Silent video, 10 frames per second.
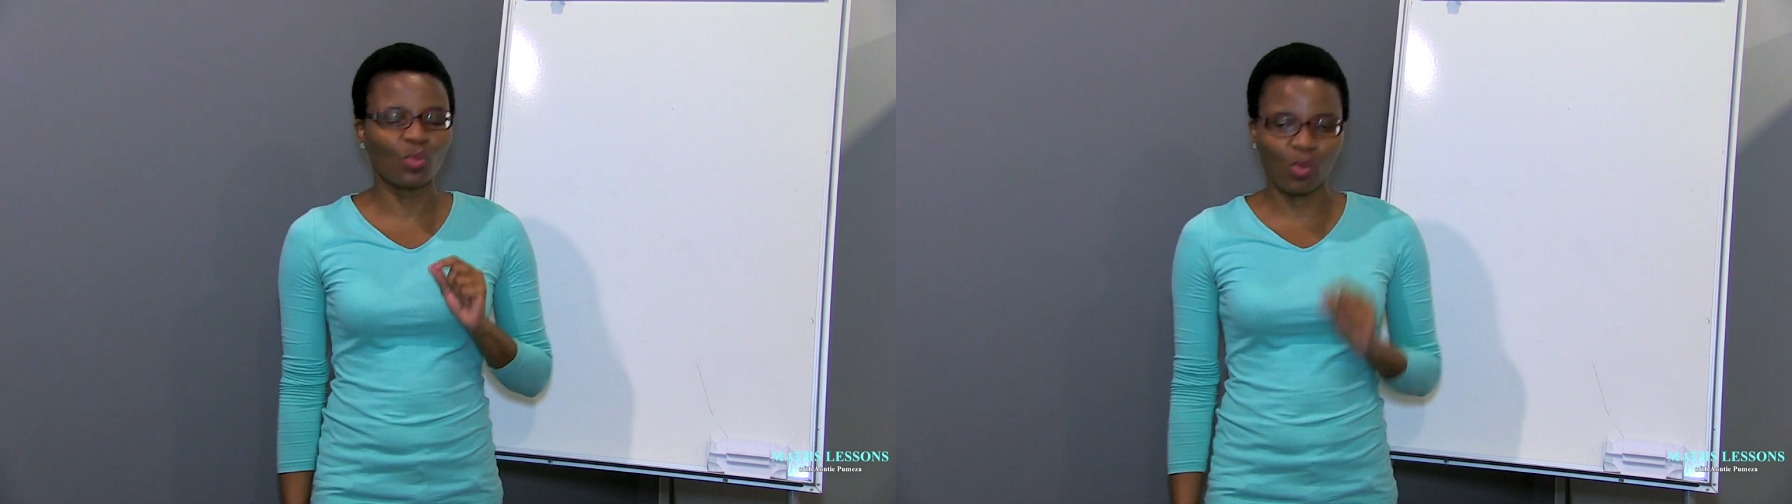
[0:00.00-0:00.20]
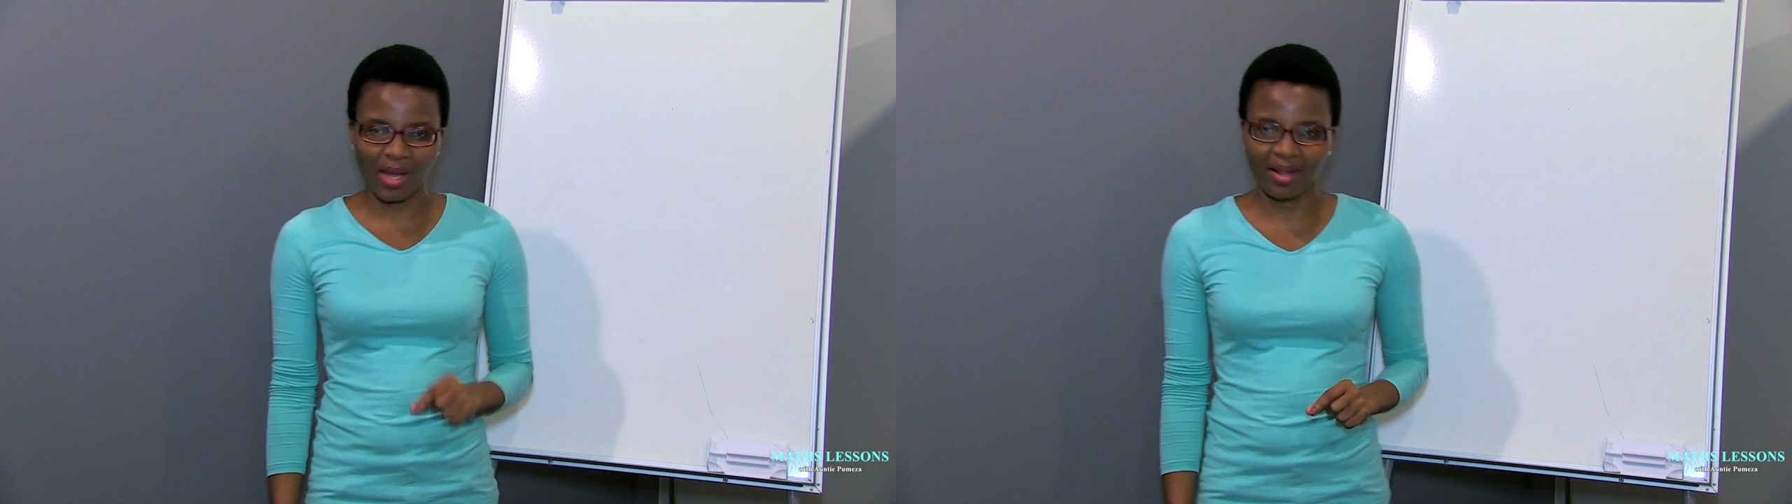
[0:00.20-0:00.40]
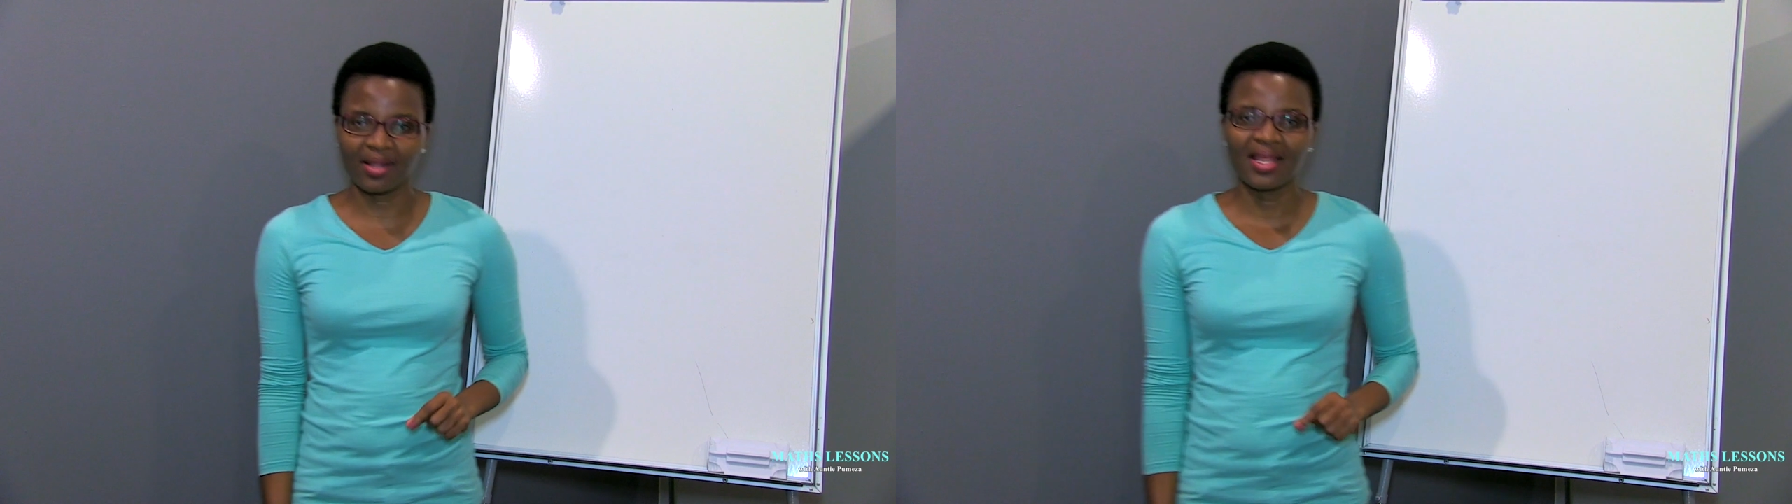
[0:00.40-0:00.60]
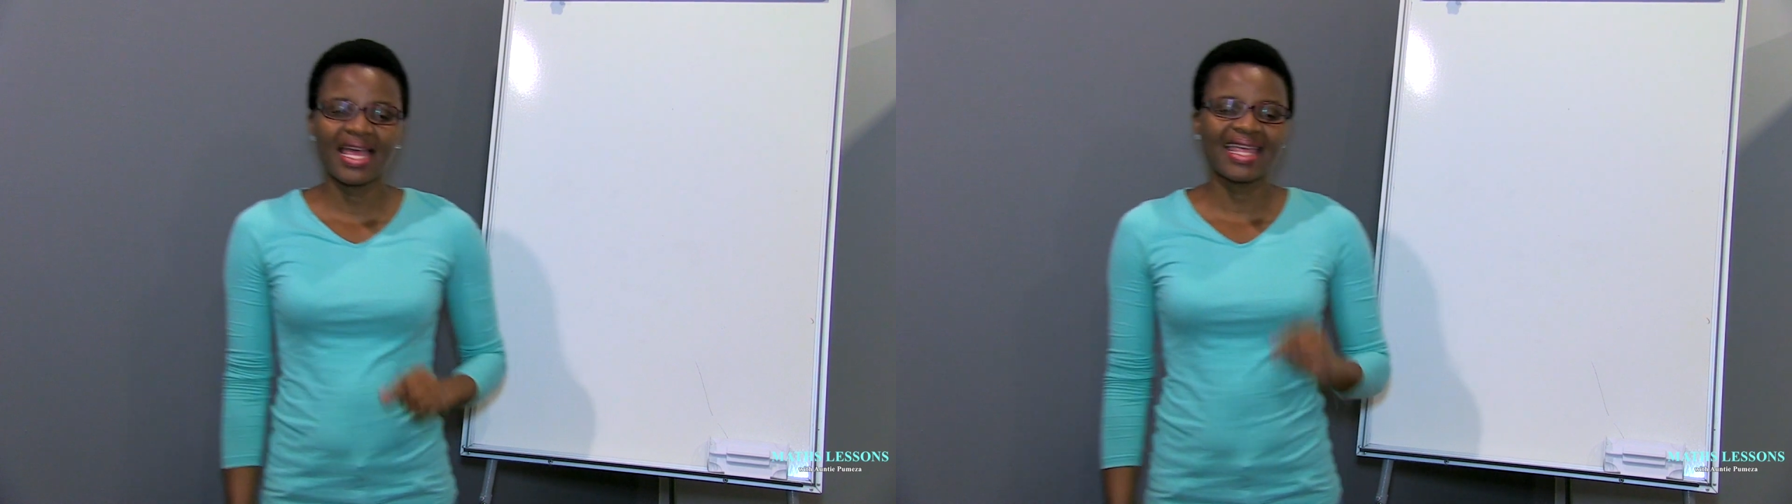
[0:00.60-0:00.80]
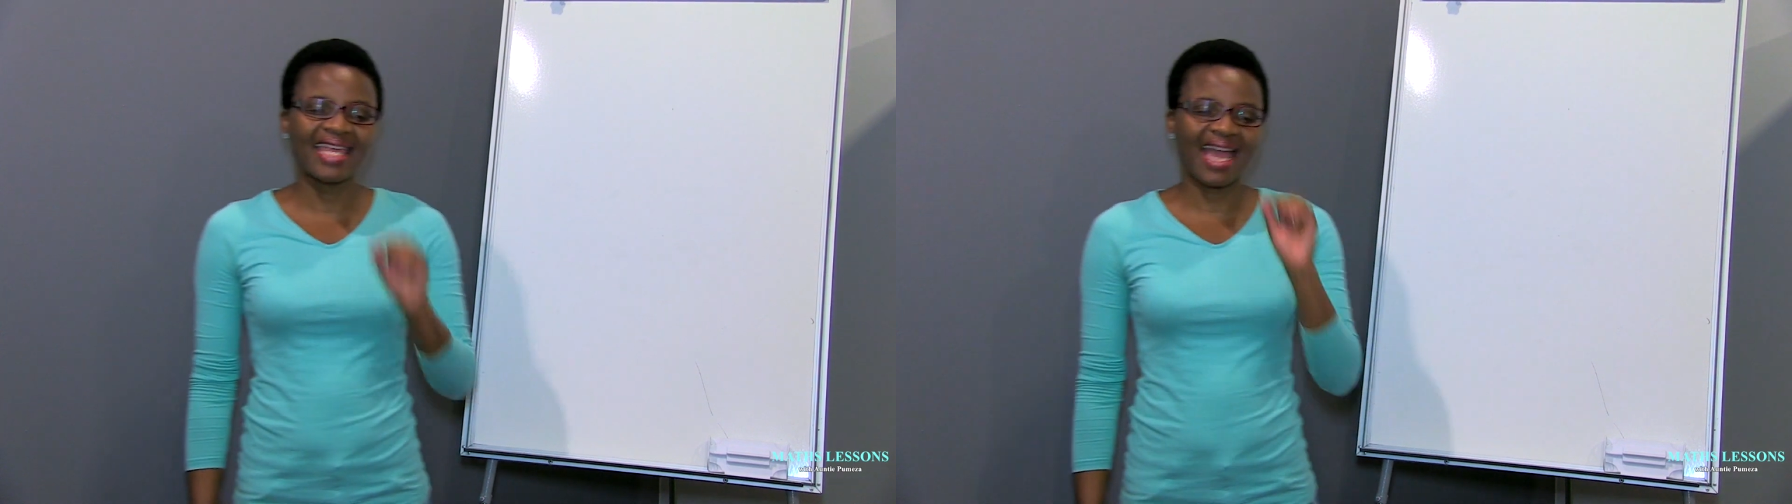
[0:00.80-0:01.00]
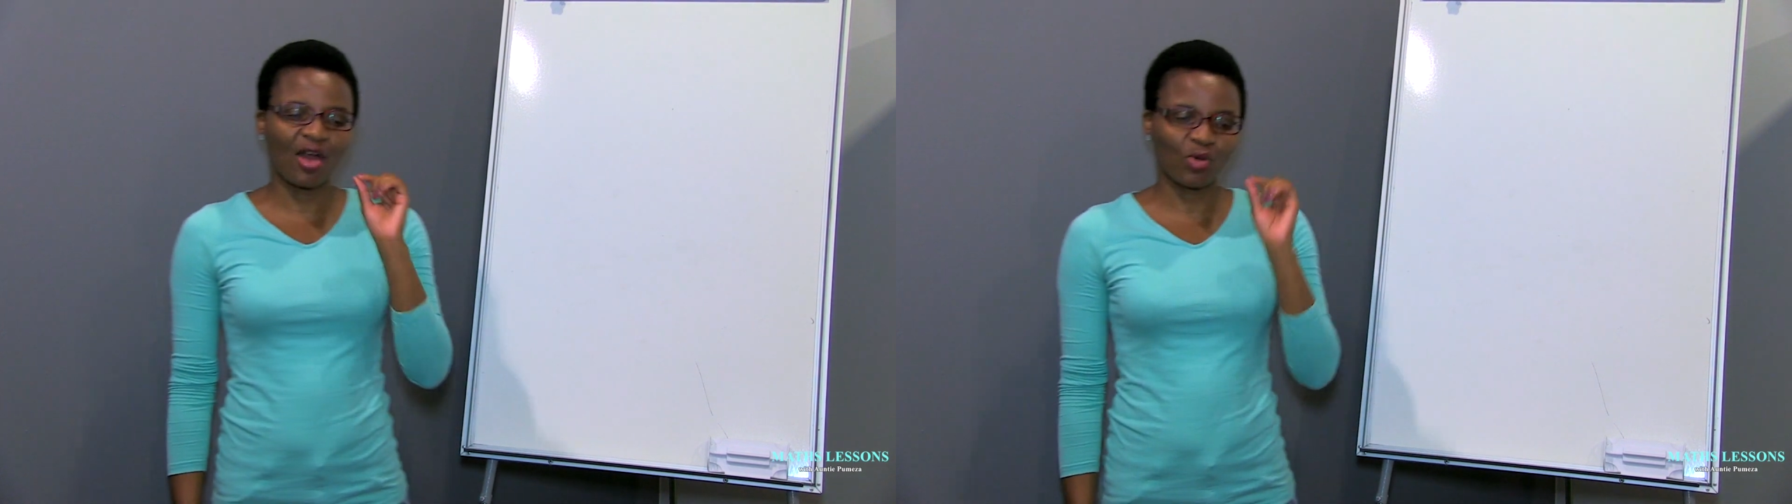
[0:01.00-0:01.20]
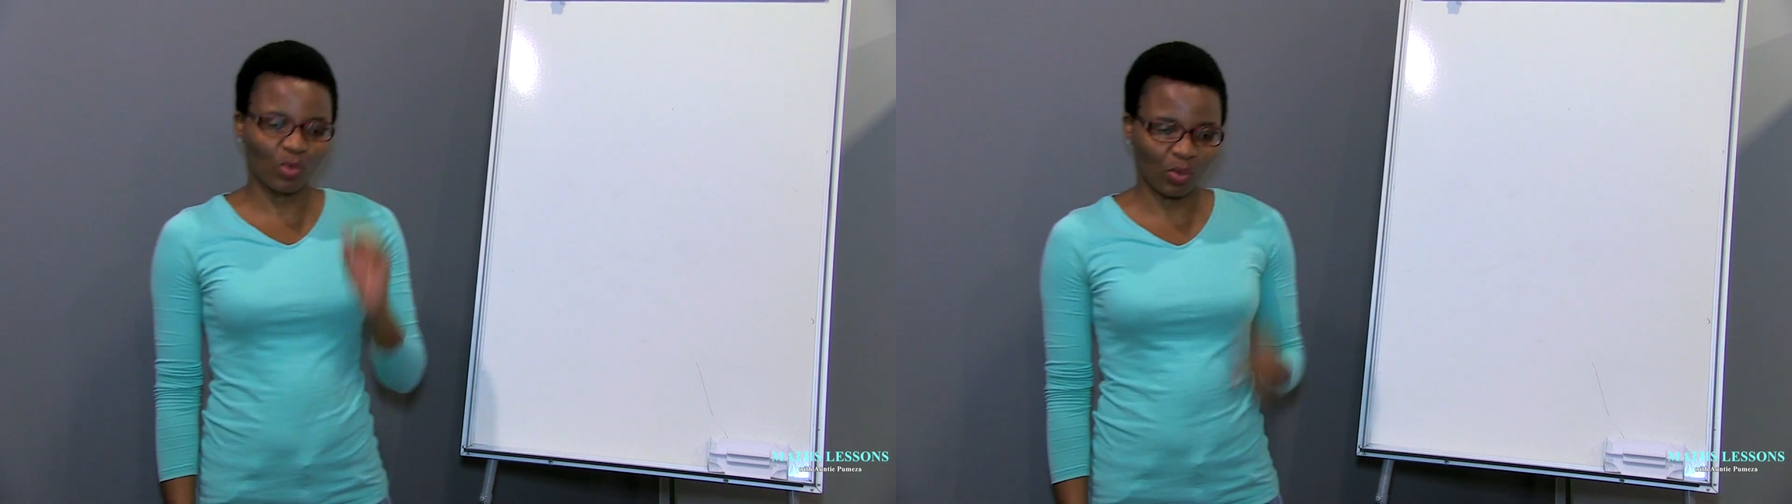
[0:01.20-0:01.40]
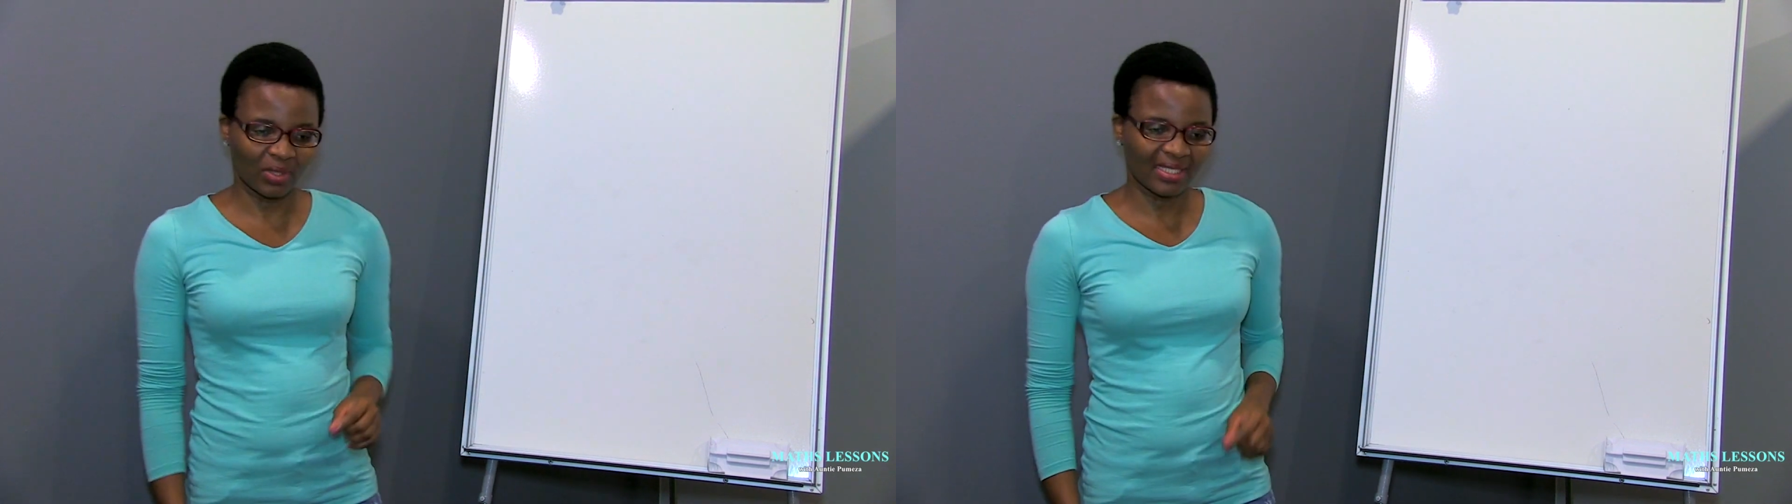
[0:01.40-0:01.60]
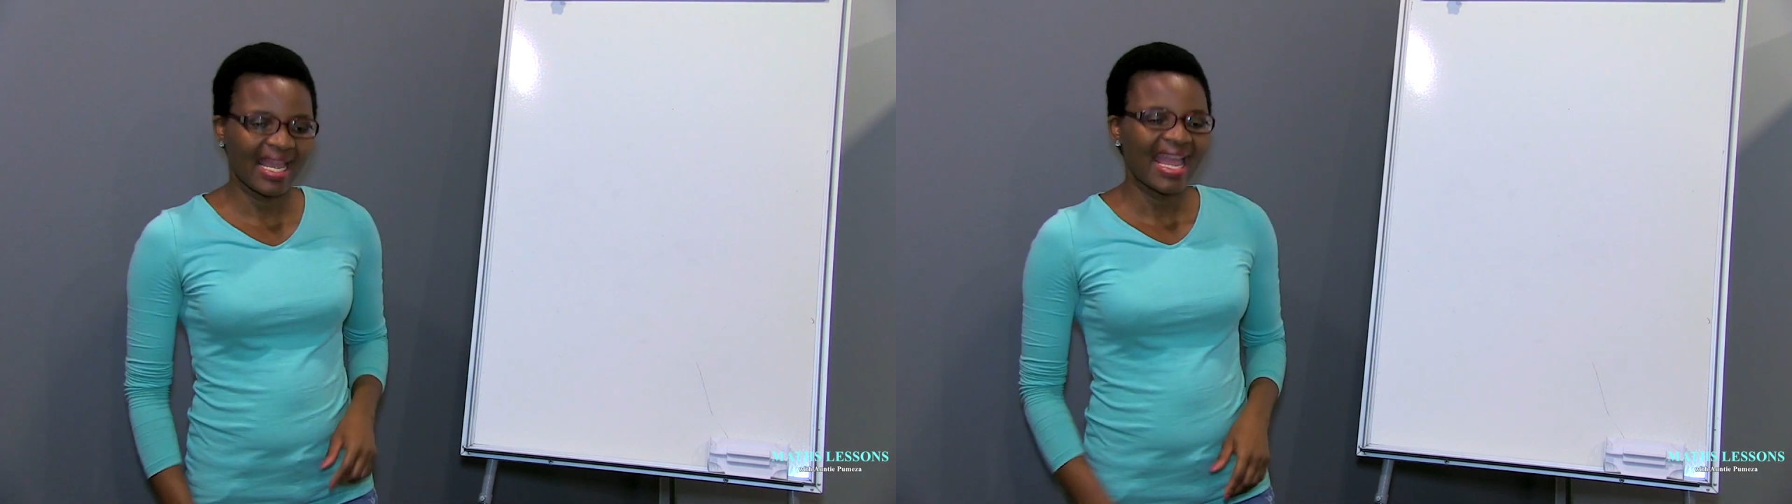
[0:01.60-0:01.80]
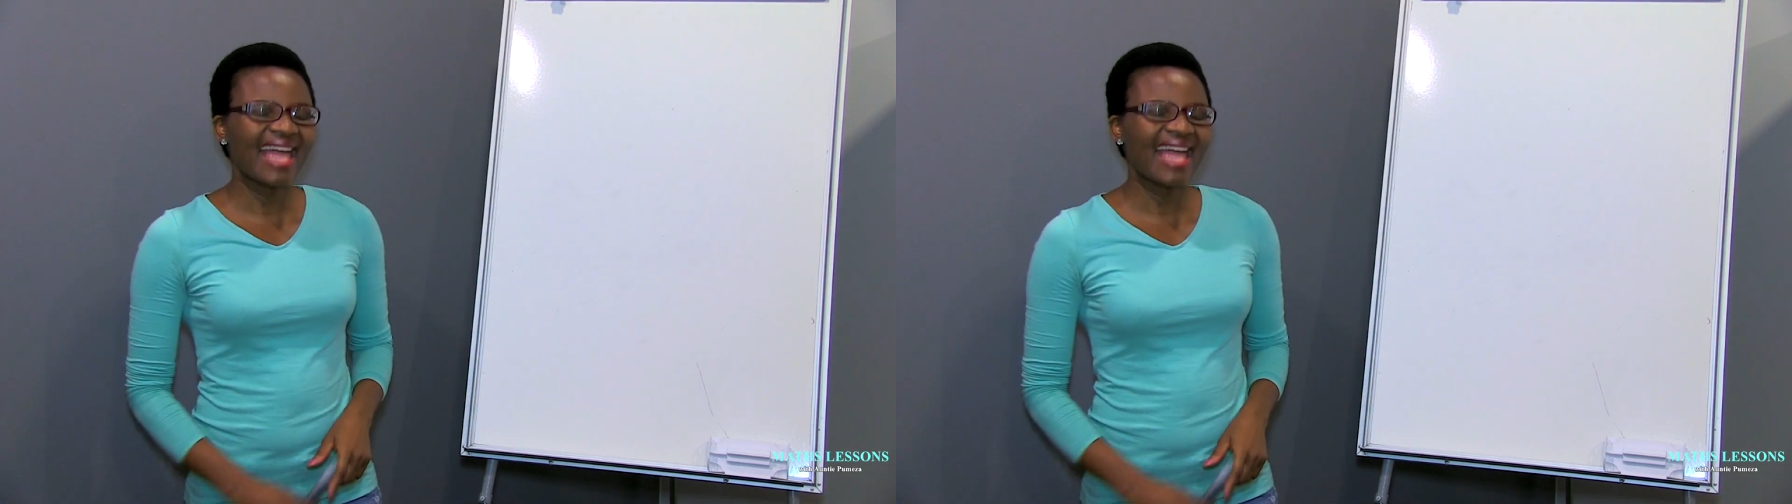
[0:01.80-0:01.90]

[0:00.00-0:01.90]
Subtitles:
well, there are rules.